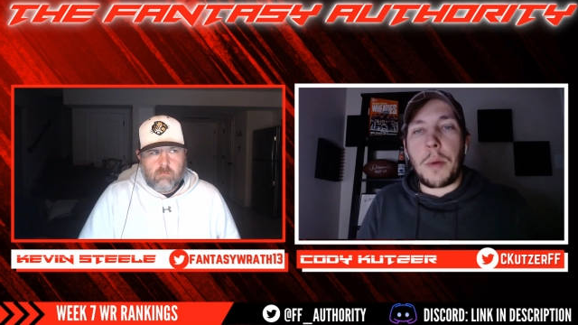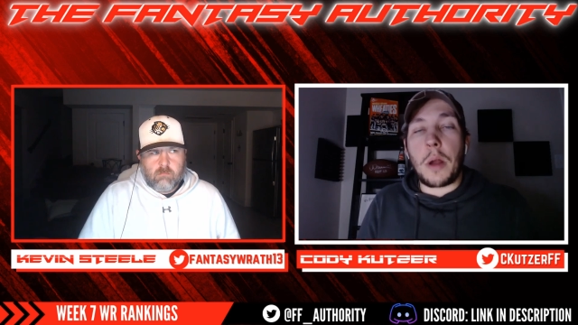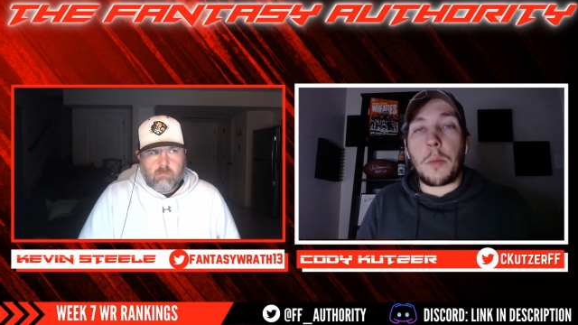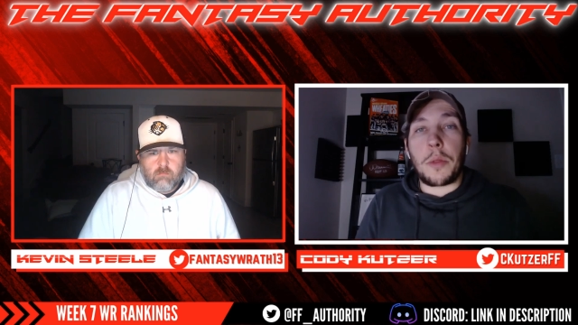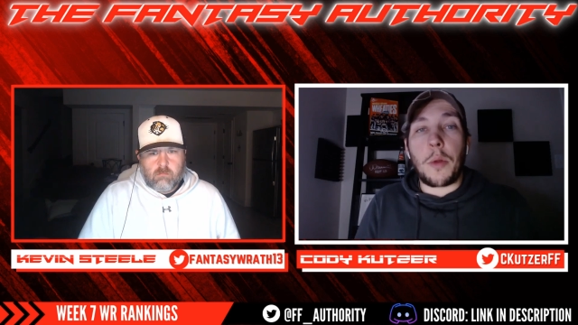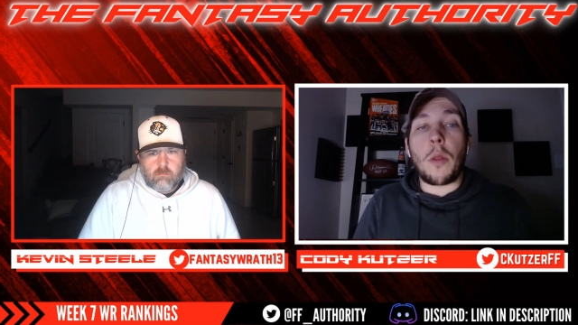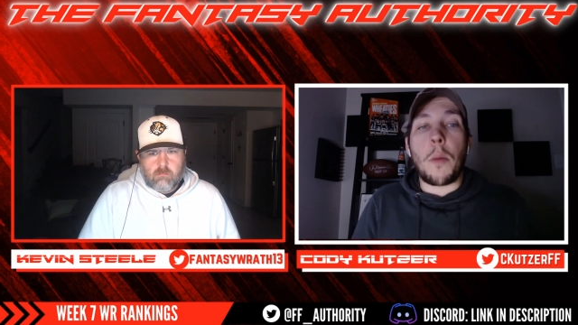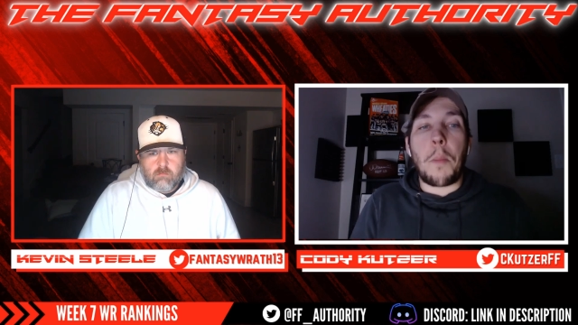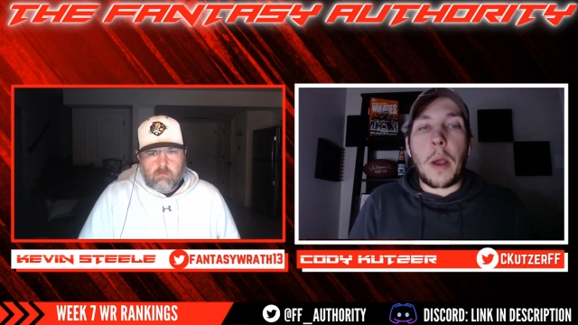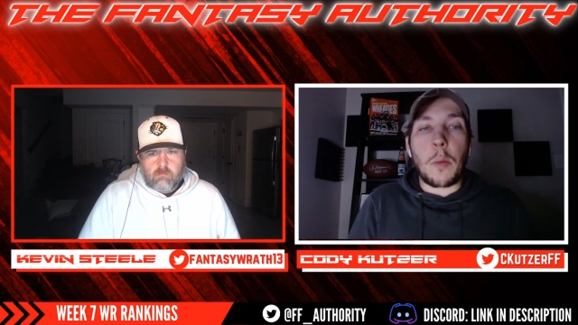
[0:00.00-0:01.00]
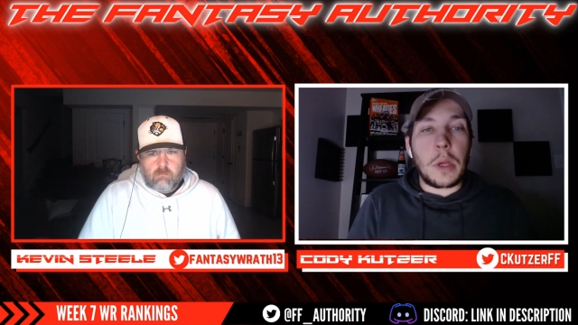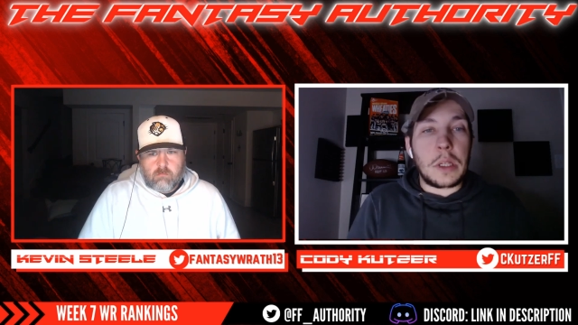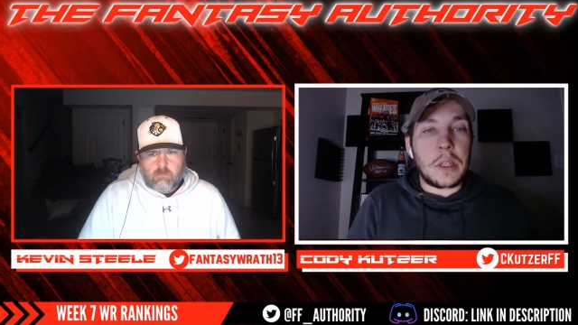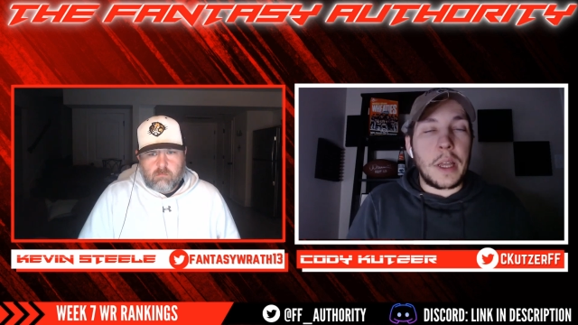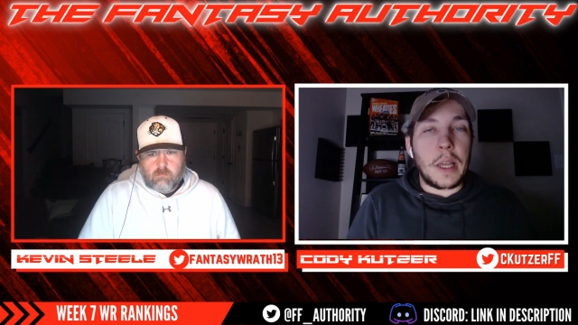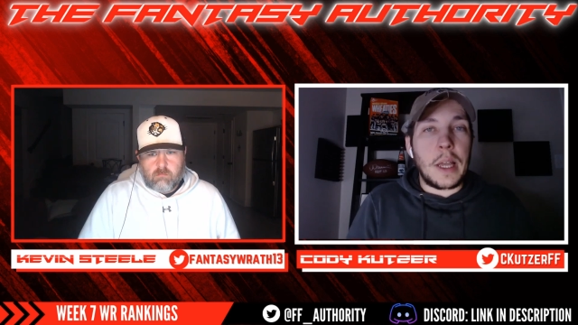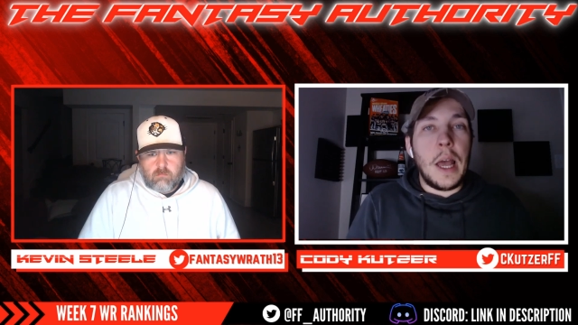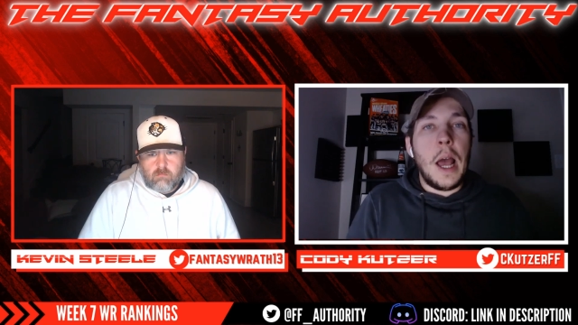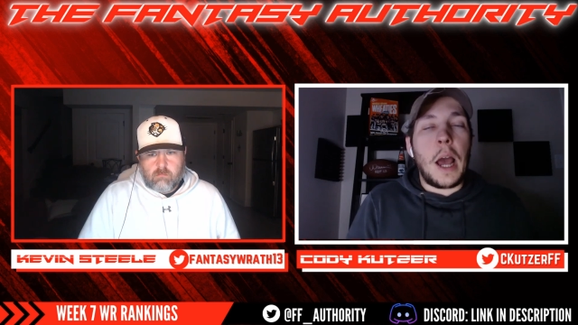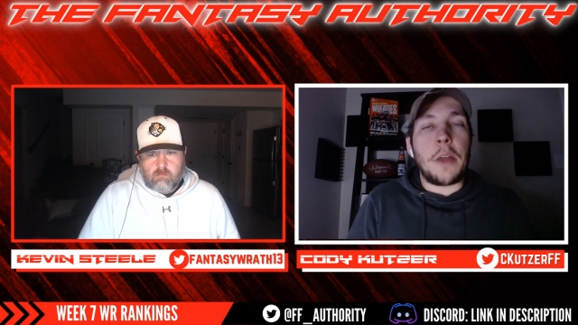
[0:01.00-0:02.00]
Speaker 1: But with all the bye weeks hitting,
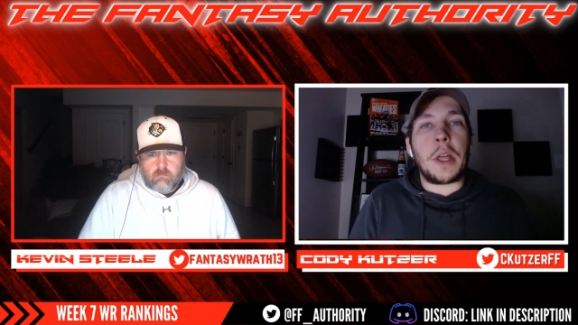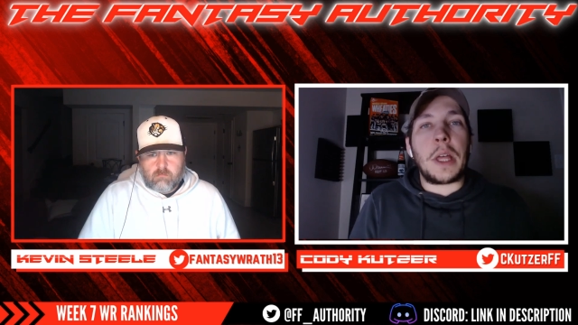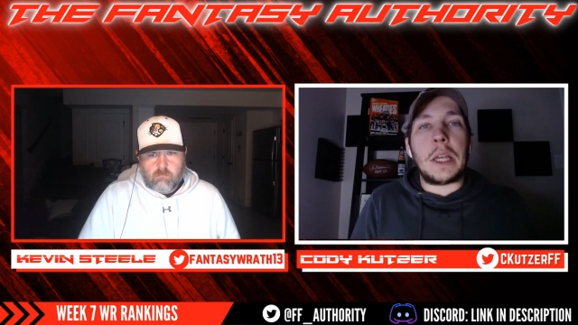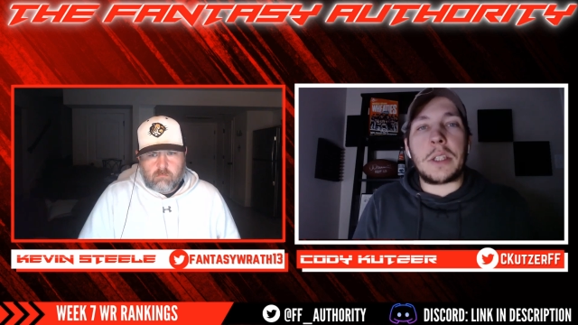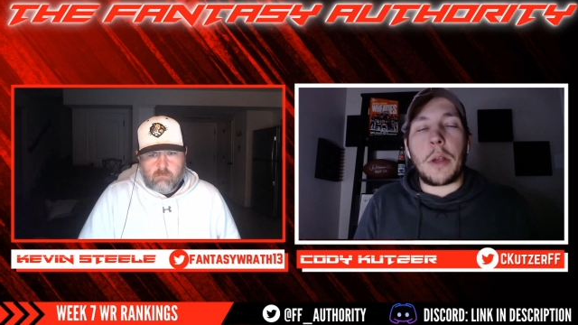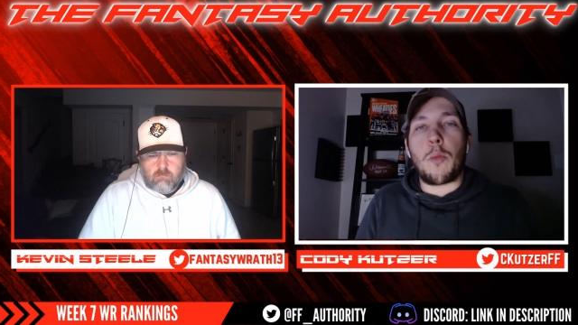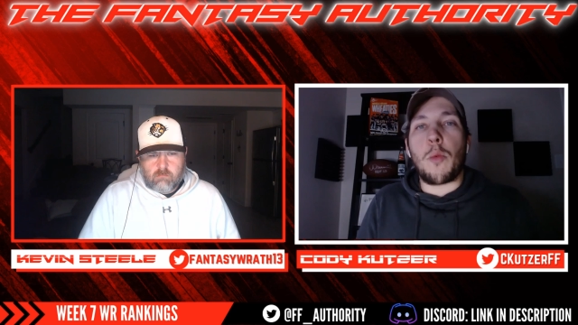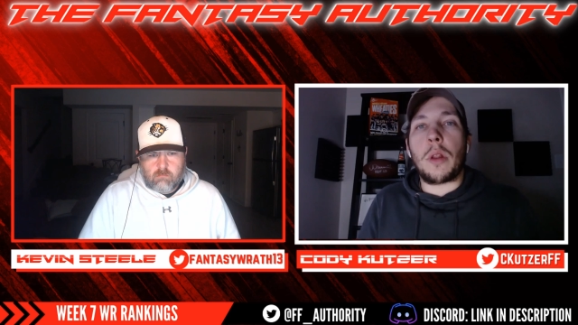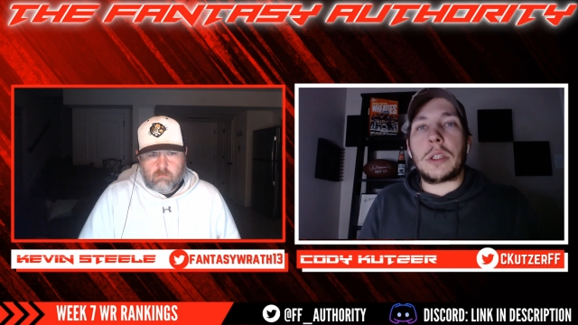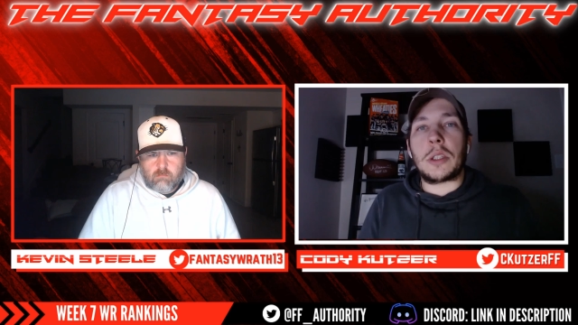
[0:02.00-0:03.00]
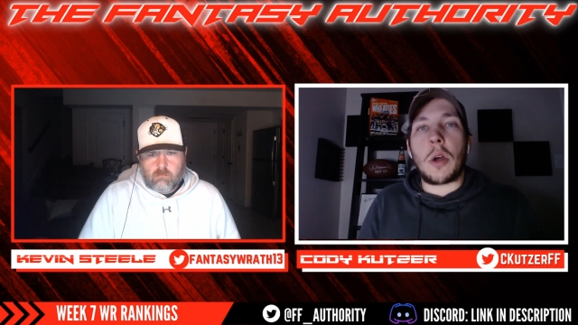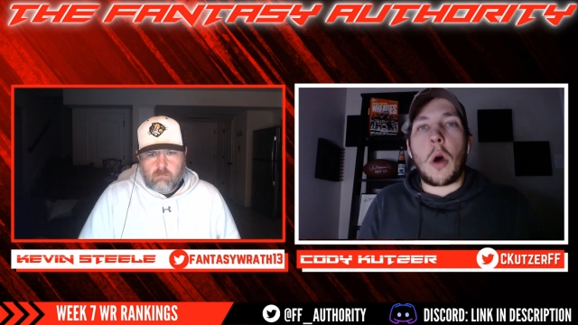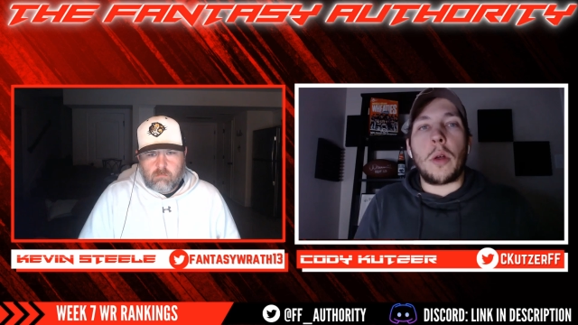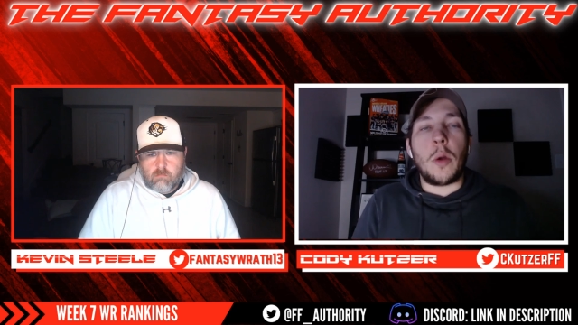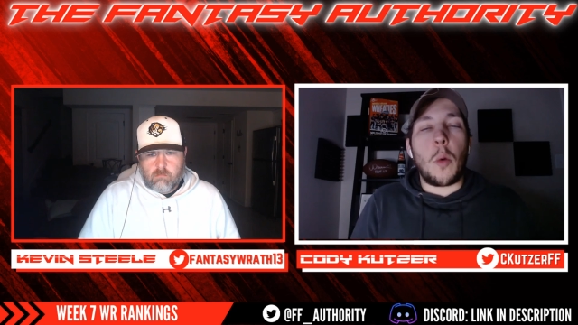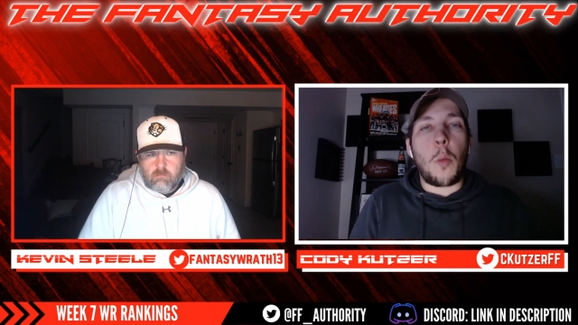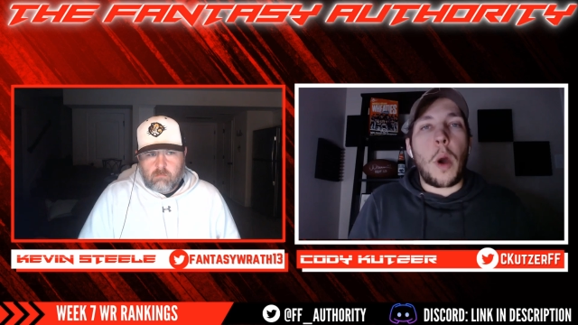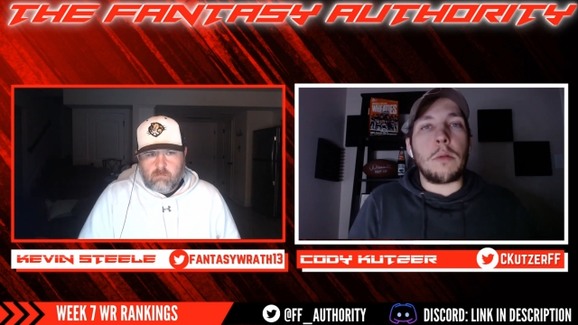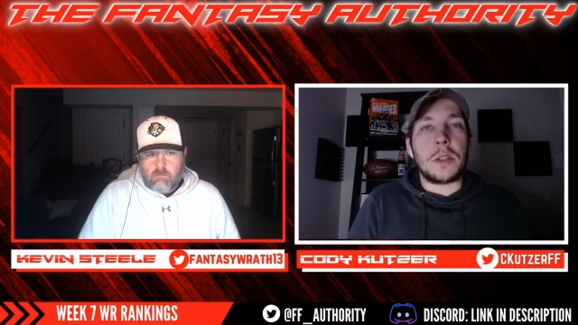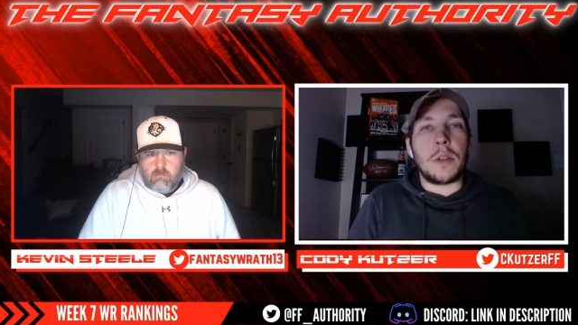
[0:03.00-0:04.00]
I think he's a really solid
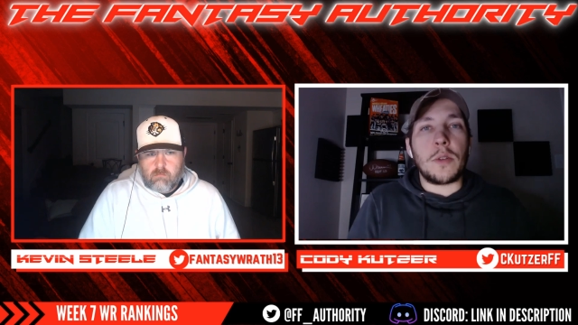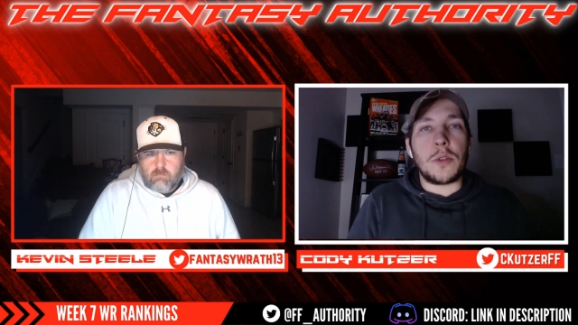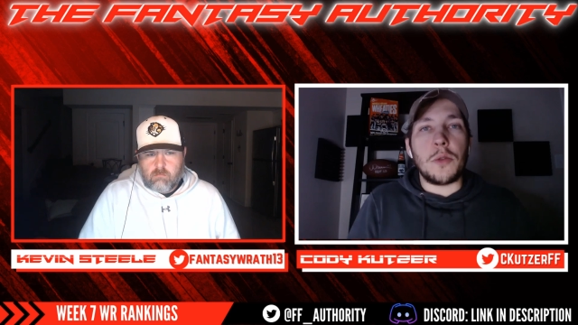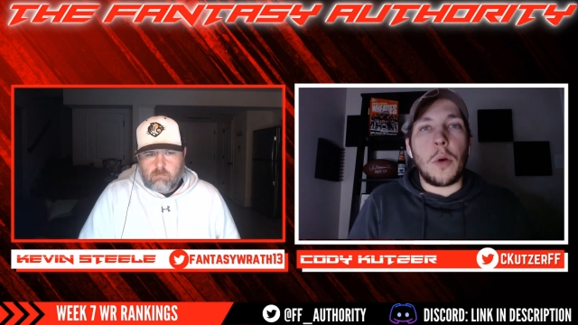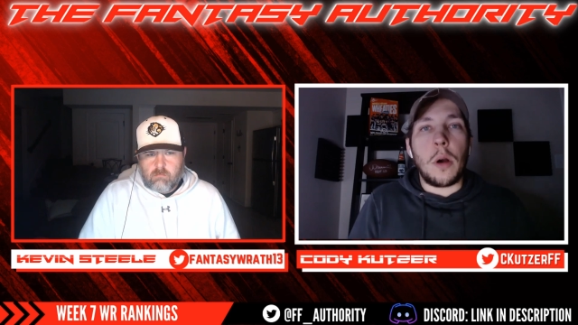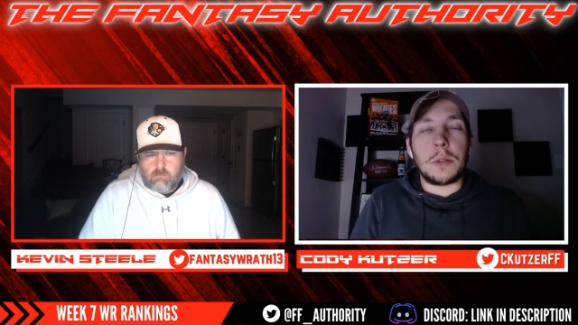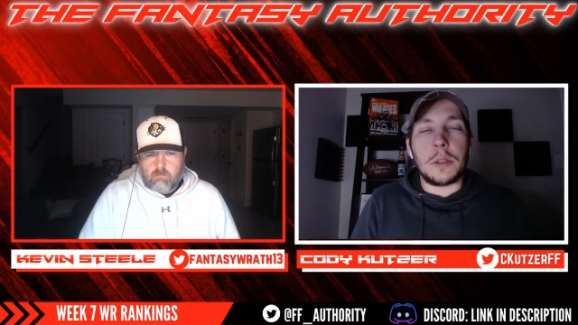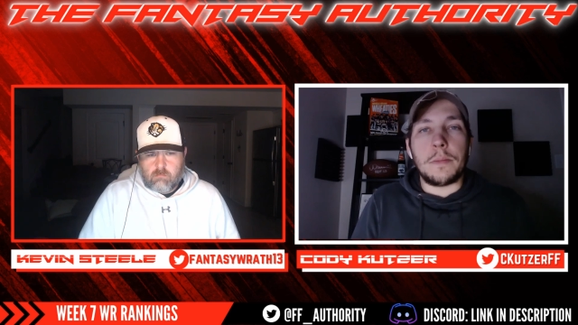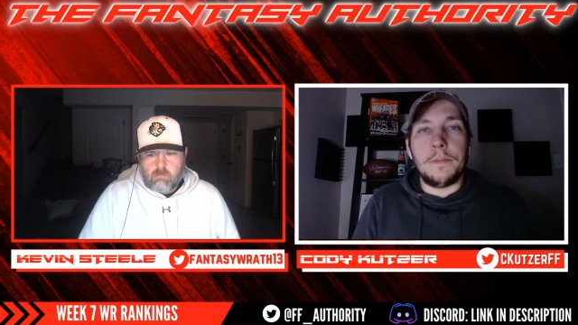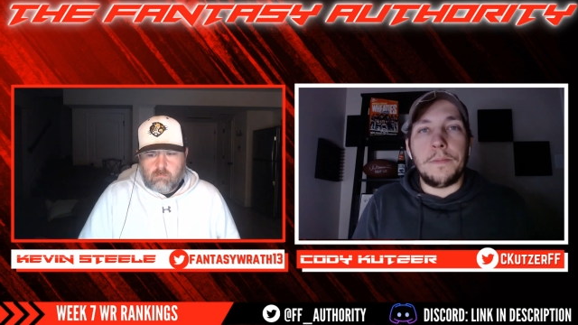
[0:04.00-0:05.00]
wide receiver 2 option.